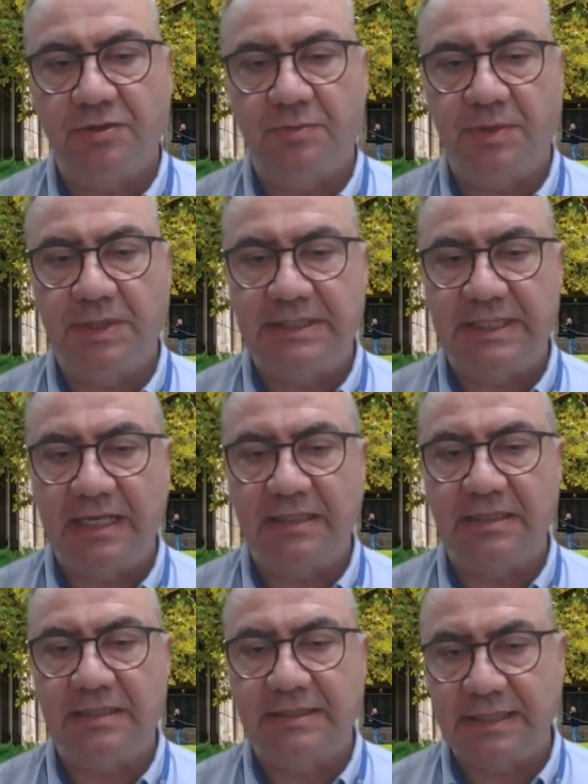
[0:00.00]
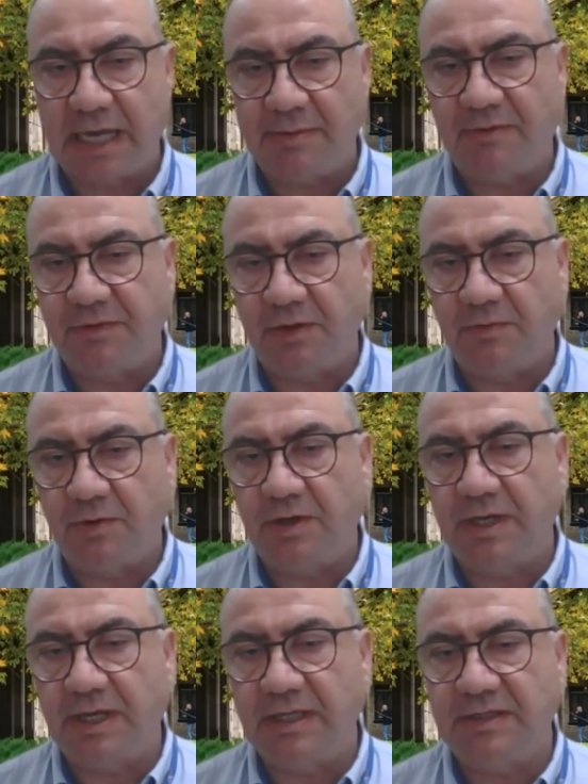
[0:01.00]
to present some of your
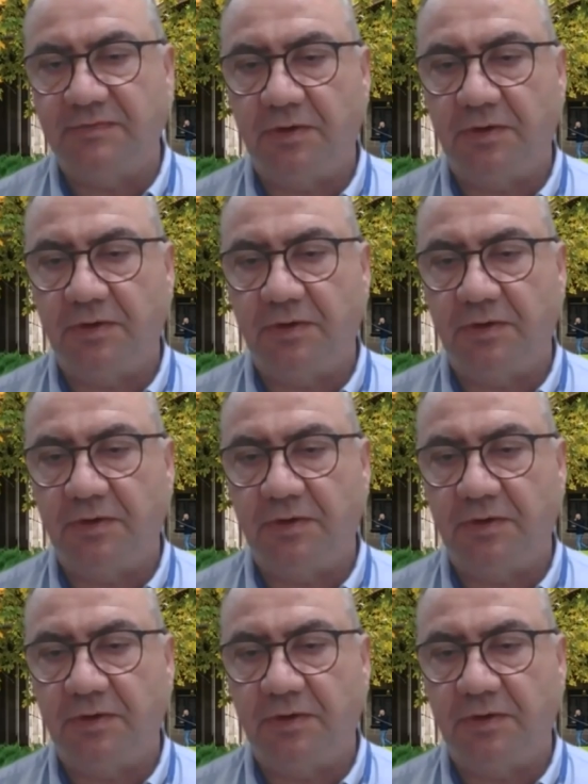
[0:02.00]
work in this